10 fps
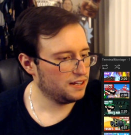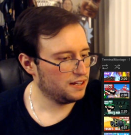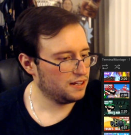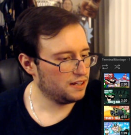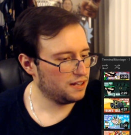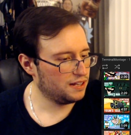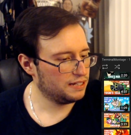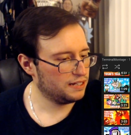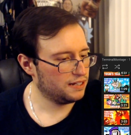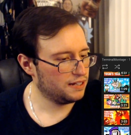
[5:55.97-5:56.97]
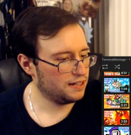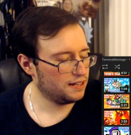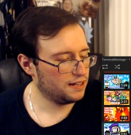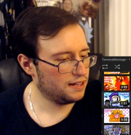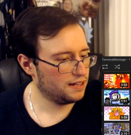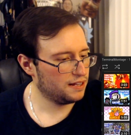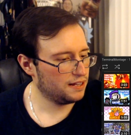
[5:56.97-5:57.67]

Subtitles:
(silence)